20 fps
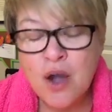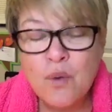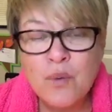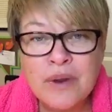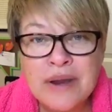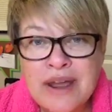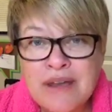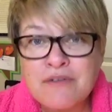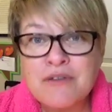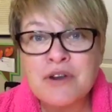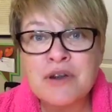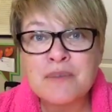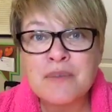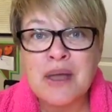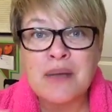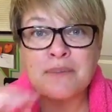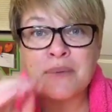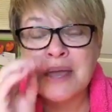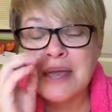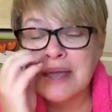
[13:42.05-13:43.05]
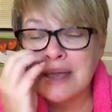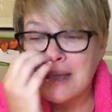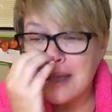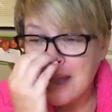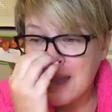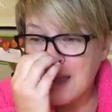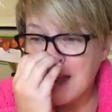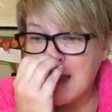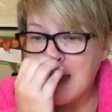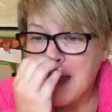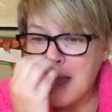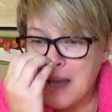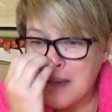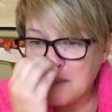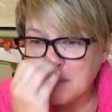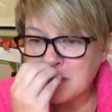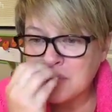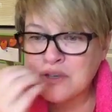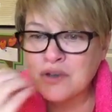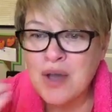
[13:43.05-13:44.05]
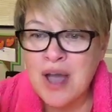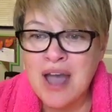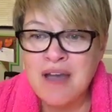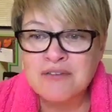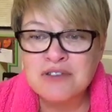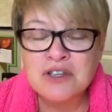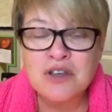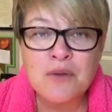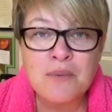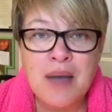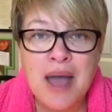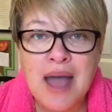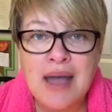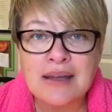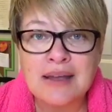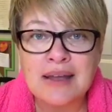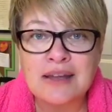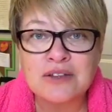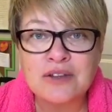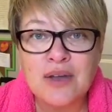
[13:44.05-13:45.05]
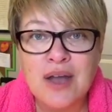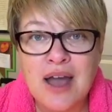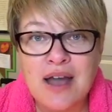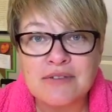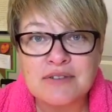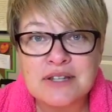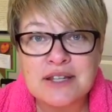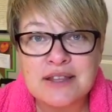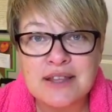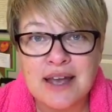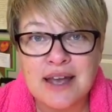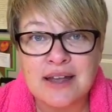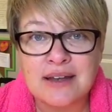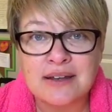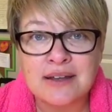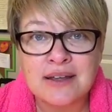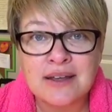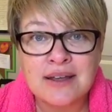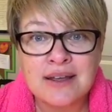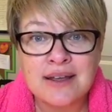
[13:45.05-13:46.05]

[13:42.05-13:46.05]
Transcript: Whatever it may be, um, you have to go back and you have to then